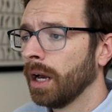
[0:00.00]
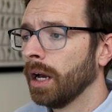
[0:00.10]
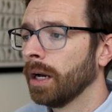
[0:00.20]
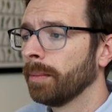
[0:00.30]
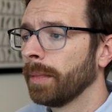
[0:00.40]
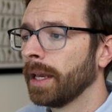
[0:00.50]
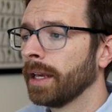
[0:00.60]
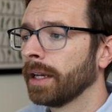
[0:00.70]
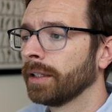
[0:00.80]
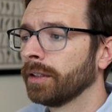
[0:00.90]

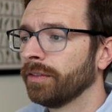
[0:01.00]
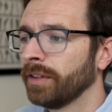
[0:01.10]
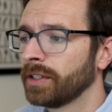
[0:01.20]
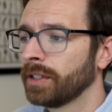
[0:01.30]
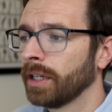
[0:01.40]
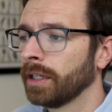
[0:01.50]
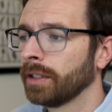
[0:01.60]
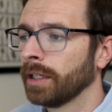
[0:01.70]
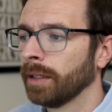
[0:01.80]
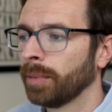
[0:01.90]
and La
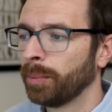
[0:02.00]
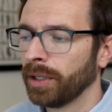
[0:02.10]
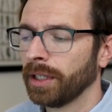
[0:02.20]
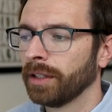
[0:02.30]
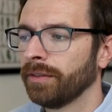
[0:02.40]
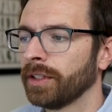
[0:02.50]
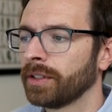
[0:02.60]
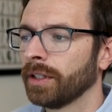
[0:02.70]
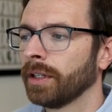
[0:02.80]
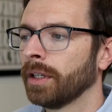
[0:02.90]
Vista, and Papillion and La
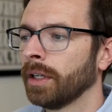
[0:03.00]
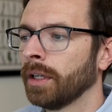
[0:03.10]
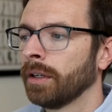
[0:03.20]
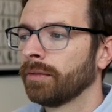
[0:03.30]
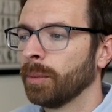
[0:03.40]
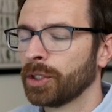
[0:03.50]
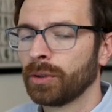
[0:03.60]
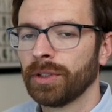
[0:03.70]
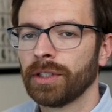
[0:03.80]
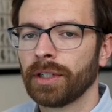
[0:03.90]
Vista, from a
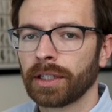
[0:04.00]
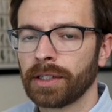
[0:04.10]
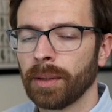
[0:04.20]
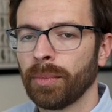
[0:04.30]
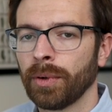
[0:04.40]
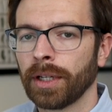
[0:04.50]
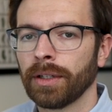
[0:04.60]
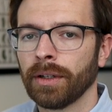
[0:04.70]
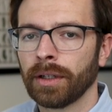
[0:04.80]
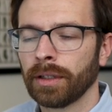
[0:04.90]
school district
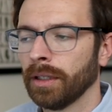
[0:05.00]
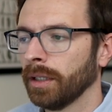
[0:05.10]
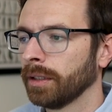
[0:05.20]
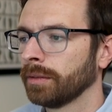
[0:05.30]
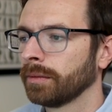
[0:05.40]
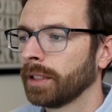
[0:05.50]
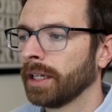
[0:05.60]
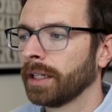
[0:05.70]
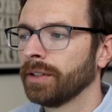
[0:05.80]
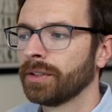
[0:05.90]
standpoint, are
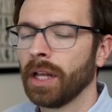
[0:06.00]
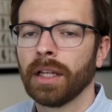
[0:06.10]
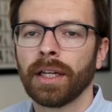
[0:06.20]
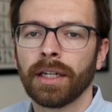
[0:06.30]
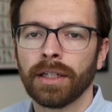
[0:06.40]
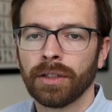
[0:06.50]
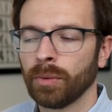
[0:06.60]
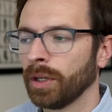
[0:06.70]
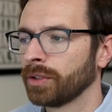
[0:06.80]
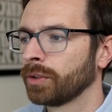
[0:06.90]
kind of consolidated into
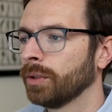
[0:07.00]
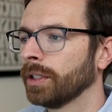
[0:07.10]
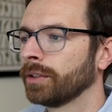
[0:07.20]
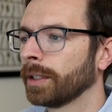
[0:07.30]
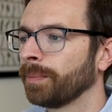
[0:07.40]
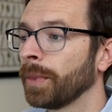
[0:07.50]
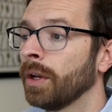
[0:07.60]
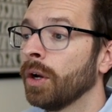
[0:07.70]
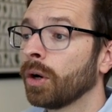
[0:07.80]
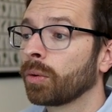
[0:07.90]
one school district.
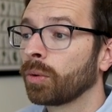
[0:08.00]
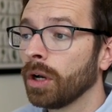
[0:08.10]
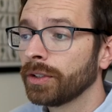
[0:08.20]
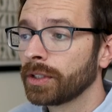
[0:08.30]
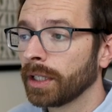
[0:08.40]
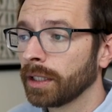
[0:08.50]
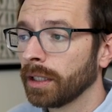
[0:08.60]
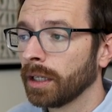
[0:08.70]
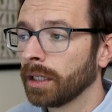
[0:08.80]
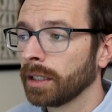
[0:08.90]

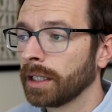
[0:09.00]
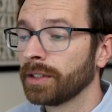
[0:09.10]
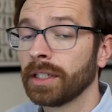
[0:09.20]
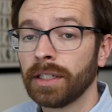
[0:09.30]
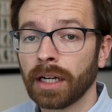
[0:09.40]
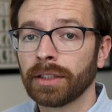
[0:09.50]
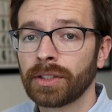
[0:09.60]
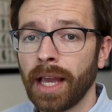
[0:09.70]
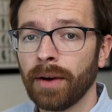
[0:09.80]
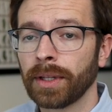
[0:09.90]
Ralston is in
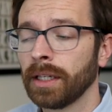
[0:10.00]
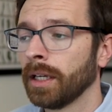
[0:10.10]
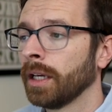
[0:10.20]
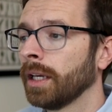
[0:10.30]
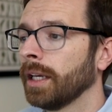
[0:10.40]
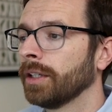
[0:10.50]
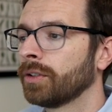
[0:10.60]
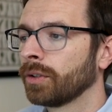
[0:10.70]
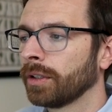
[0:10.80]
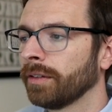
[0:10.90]
Douglas County.
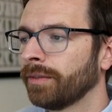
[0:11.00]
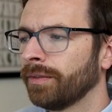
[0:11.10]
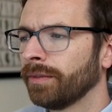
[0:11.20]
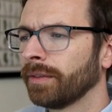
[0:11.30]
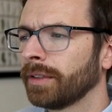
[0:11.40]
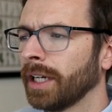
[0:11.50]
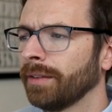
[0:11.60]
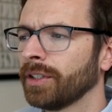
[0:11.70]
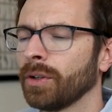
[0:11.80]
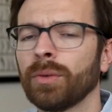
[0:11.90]
It's sort of kind
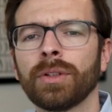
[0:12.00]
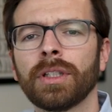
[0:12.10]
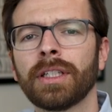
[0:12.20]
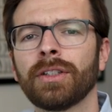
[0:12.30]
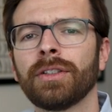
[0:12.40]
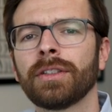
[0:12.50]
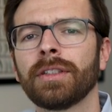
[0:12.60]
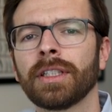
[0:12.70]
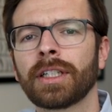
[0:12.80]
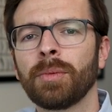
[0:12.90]
of its own
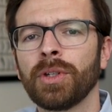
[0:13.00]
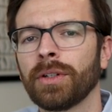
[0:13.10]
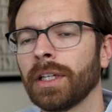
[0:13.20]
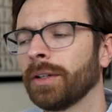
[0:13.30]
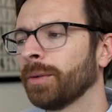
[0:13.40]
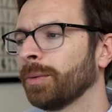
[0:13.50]
little community